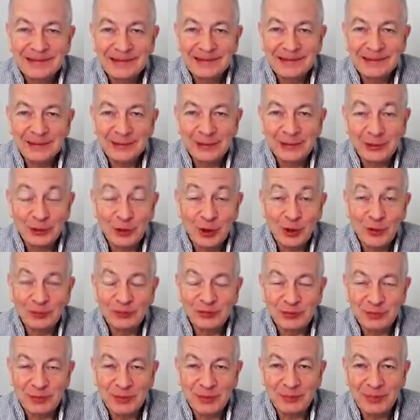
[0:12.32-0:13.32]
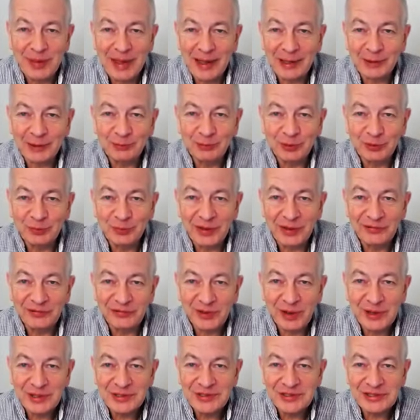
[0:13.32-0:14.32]
I had hoped to be back with my
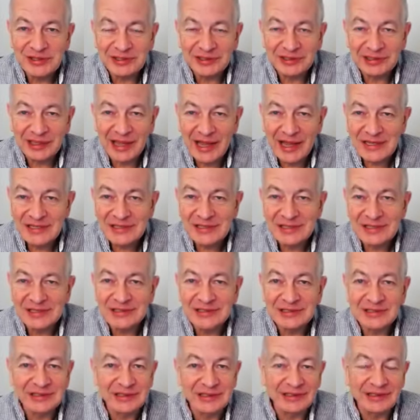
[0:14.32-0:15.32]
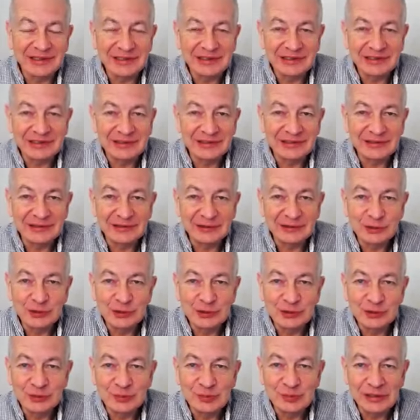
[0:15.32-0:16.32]
friends in classes and
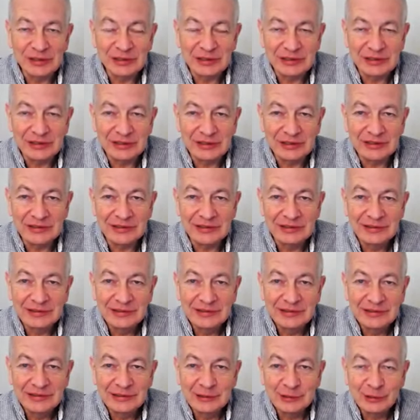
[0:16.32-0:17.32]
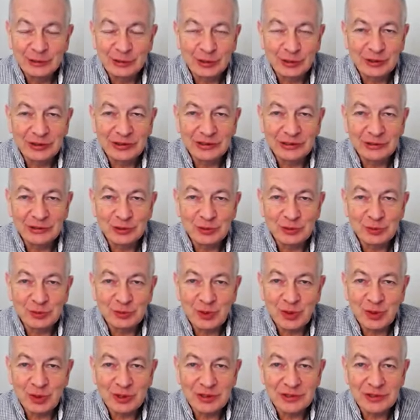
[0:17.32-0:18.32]
to be looking
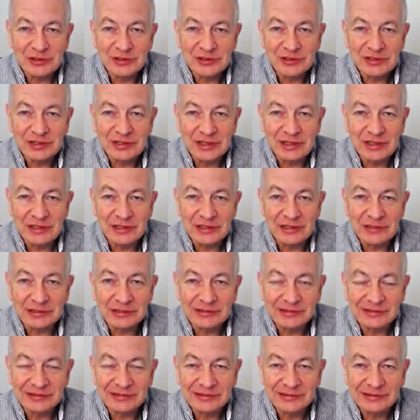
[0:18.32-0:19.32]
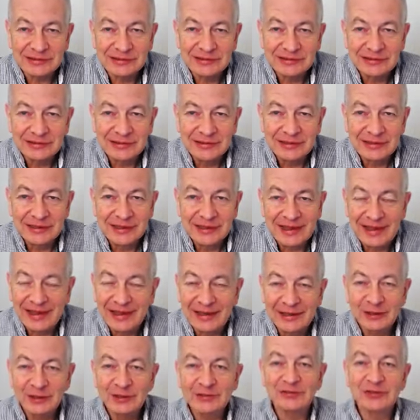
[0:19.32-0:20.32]
towards the
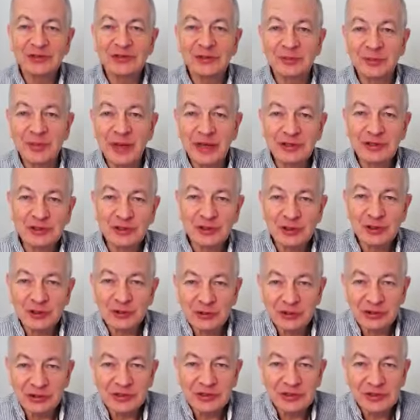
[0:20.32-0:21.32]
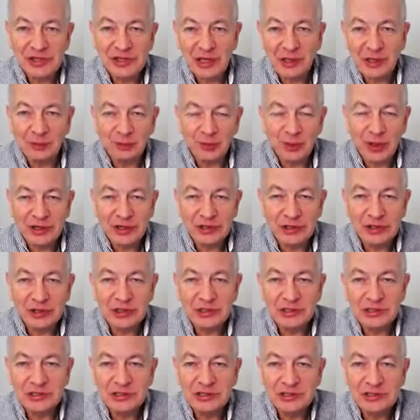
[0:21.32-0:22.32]
end of semester and the
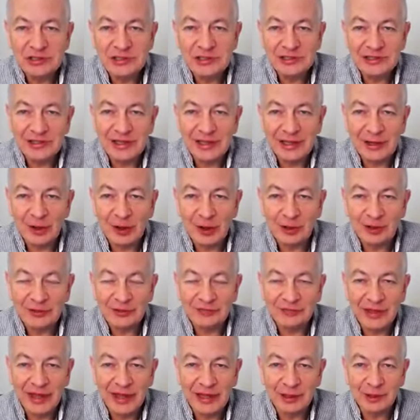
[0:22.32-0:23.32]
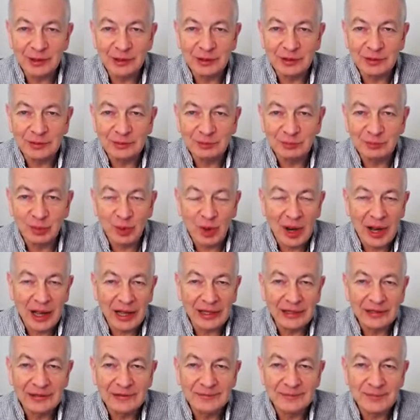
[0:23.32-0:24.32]
celebrations that all of that
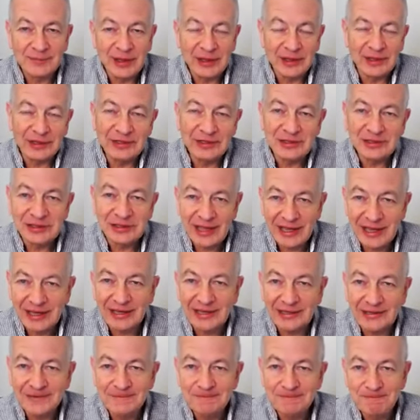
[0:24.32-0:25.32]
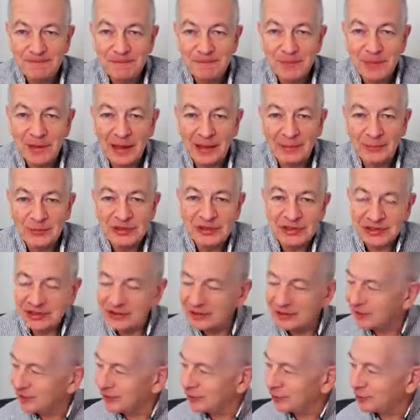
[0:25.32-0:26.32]
brought. And instead, I'm sitting
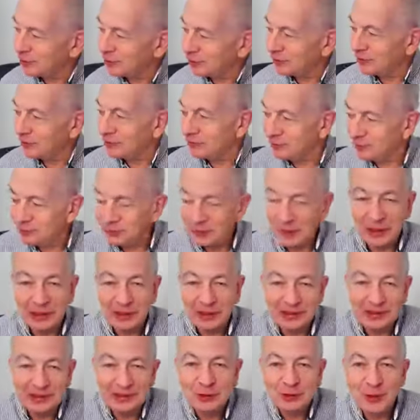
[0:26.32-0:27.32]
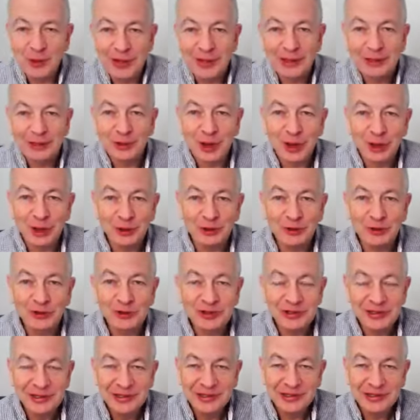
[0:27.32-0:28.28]
here in my granddaughter's